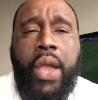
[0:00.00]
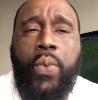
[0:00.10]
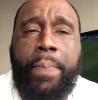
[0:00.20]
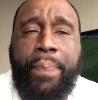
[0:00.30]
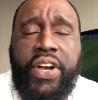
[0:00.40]

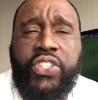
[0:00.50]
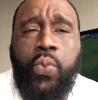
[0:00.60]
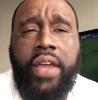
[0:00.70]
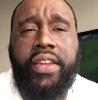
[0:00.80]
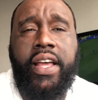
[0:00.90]
And we push
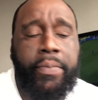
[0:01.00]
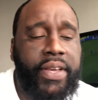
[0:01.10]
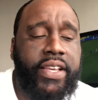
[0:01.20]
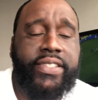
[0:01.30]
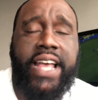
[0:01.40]
one another
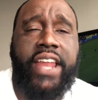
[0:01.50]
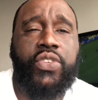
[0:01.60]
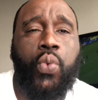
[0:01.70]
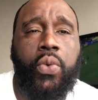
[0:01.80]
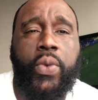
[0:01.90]
because that
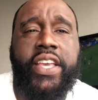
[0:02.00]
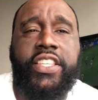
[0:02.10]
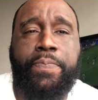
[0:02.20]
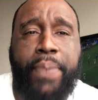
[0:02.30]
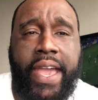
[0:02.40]
is what we
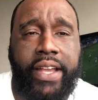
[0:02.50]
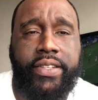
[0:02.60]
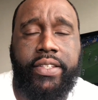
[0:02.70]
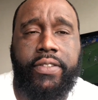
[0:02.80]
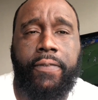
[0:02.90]

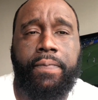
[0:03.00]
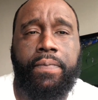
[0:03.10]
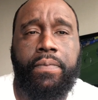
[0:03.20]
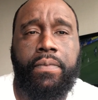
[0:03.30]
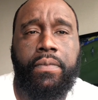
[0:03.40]
expect.
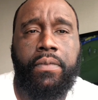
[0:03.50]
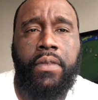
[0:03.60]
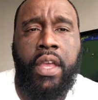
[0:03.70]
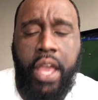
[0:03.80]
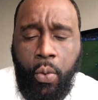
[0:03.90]

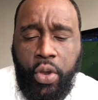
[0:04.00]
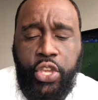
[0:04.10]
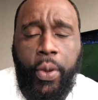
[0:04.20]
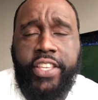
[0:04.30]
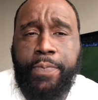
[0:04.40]
And
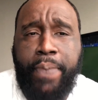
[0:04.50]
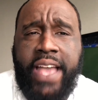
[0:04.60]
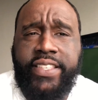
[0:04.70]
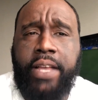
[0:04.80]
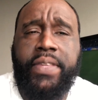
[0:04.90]
when you
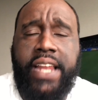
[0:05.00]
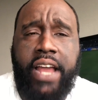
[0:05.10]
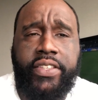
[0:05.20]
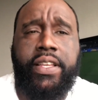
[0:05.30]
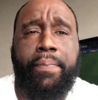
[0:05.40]
expect something
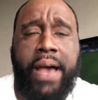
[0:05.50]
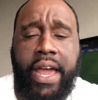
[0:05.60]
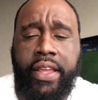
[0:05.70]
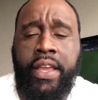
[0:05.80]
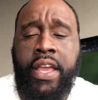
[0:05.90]
out of
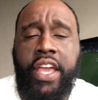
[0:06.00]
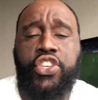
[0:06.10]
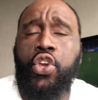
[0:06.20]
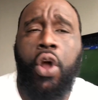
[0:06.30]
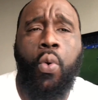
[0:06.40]
somebody,
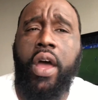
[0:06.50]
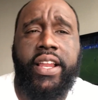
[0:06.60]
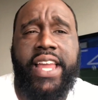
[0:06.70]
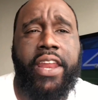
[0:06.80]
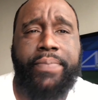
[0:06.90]
you don't
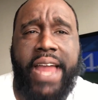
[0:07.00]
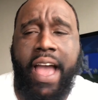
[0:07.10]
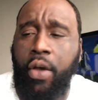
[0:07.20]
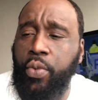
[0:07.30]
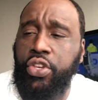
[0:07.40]
want to let them
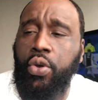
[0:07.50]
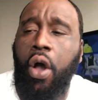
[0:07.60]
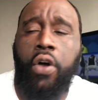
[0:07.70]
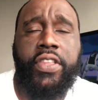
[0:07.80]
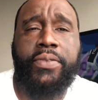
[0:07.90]
down when
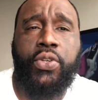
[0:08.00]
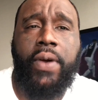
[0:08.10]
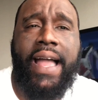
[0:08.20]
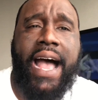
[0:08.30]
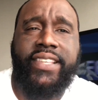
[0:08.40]
you hold them
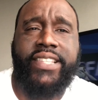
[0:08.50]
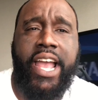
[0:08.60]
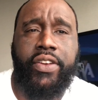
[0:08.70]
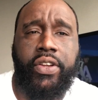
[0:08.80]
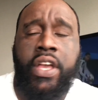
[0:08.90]
to a high
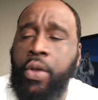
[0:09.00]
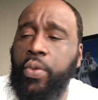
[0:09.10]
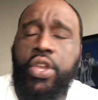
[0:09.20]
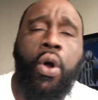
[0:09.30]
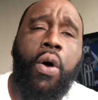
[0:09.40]
standard.
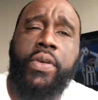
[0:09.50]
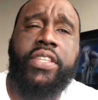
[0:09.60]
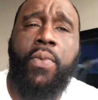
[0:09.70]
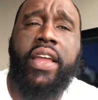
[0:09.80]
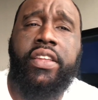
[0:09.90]
When you
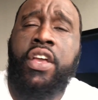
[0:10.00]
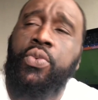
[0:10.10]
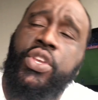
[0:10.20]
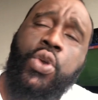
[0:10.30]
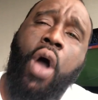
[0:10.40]
hold someone
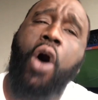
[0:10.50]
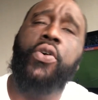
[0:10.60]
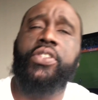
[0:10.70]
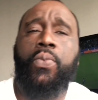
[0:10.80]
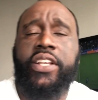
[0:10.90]

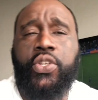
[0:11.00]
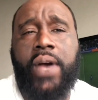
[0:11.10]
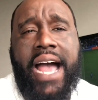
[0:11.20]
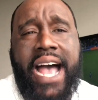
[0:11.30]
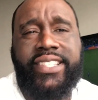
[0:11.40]

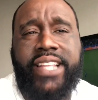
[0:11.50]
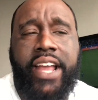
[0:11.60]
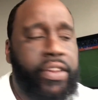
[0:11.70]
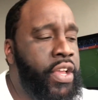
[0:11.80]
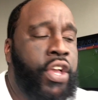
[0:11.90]
to a high
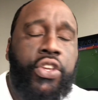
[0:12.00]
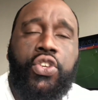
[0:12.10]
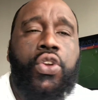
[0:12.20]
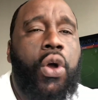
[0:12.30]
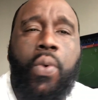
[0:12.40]
standard,
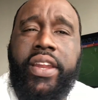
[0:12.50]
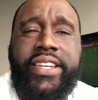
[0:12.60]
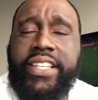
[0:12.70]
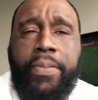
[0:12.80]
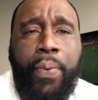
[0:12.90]
you don't
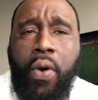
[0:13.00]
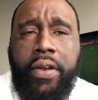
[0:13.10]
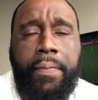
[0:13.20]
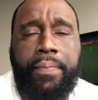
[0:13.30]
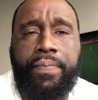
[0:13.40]
want to
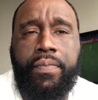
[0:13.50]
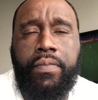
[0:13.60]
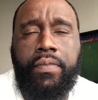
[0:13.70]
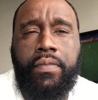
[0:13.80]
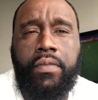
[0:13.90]
disappoint
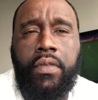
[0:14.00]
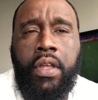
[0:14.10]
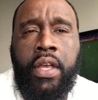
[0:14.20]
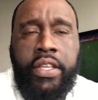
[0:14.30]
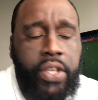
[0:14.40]

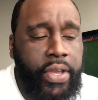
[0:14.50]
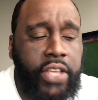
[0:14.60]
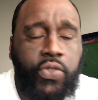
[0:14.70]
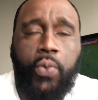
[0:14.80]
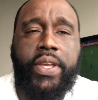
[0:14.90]
them. So
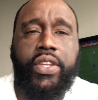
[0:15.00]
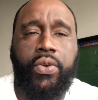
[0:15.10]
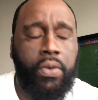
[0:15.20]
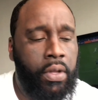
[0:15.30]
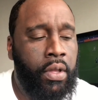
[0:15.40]
guess what we do?